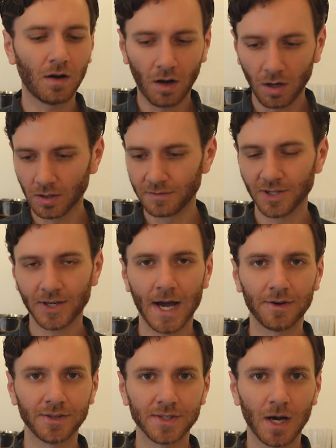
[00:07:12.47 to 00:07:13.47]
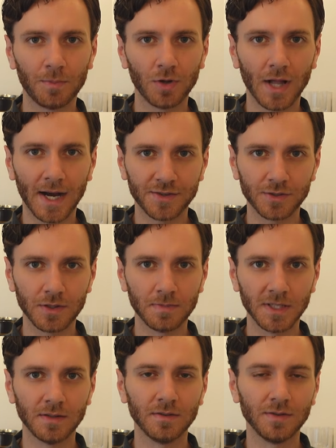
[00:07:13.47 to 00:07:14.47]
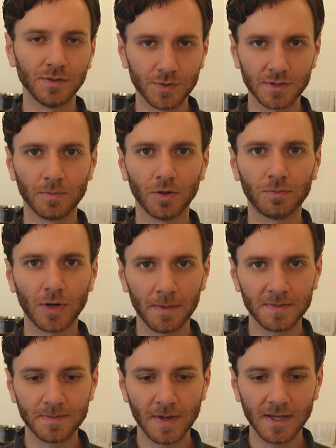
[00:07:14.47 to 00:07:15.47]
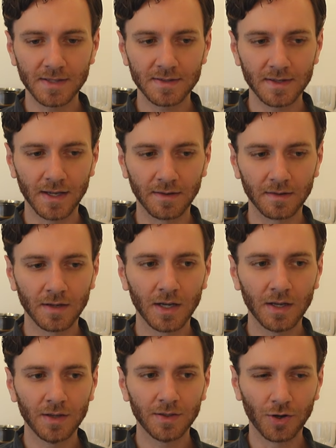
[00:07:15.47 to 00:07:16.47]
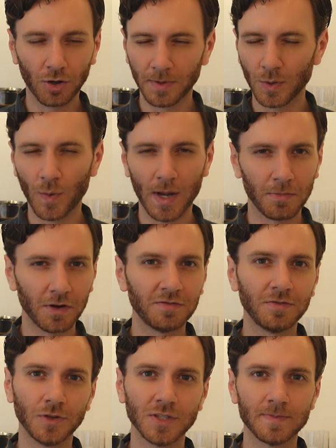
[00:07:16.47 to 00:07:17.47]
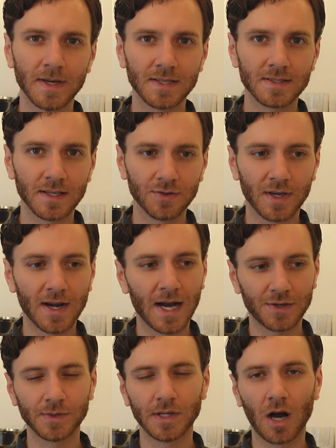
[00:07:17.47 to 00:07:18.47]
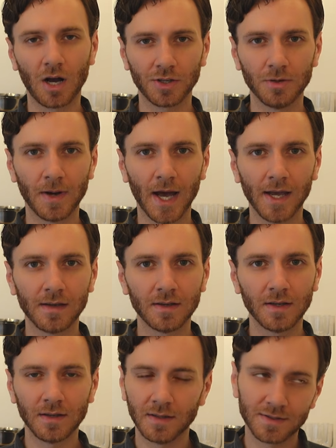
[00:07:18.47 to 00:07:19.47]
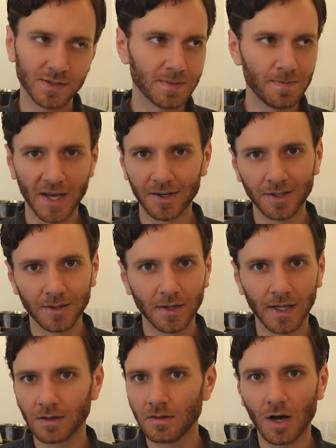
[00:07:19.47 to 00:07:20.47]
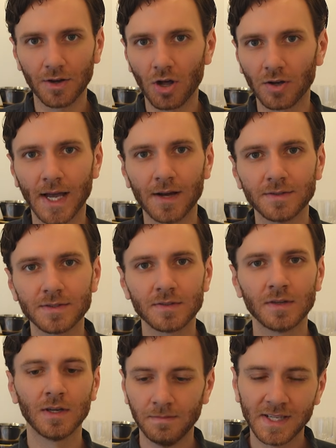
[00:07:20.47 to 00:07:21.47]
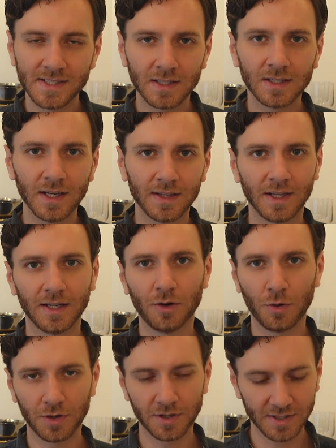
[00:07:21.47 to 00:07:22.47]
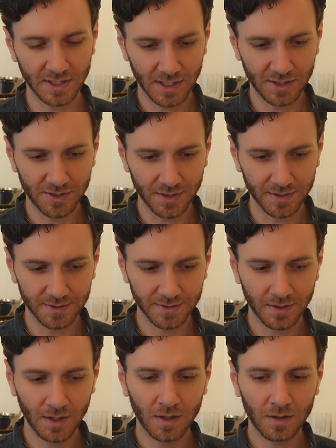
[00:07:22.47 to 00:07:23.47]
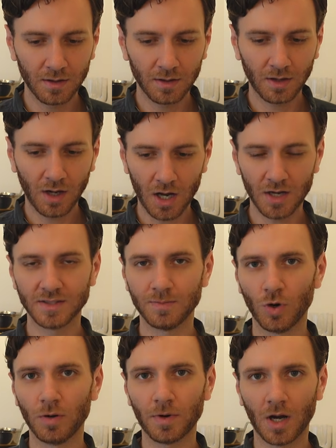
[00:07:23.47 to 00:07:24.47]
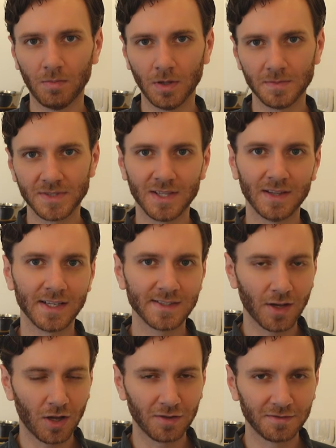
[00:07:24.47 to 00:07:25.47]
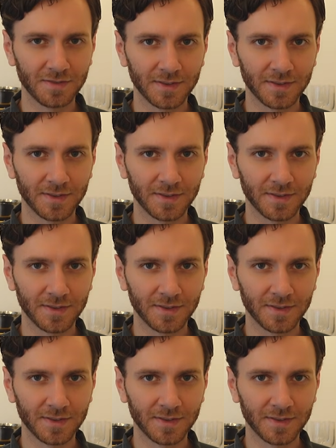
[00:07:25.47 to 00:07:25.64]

All of your countertop will actually be usable prep space, and there will be way more floor space that you can actually occupy. It's just better, like, on all counts. Basically, I think corners in kitchens cause more problems than they solve.